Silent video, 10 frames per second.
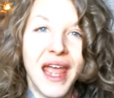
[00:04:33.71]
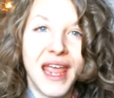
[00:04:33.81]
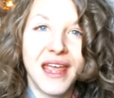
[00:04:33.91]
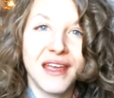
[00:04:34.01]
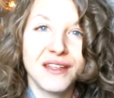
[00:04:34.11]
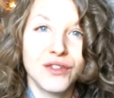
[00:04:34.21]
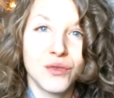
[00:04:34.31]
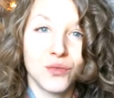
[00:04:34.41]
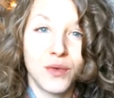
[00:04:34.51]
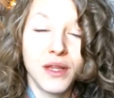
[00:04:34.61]
and
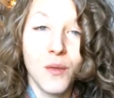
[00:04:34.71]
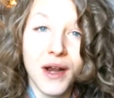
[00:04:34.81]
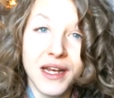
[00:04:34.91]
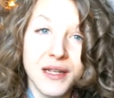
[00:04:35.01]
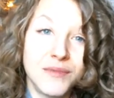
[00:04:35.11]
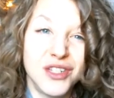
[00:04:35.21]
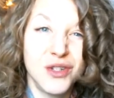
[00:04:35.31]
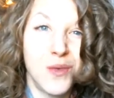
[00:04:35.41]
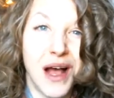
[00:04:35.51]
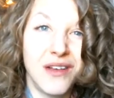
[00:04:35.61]
really wanted him to
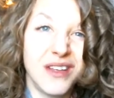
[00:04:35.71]
do well,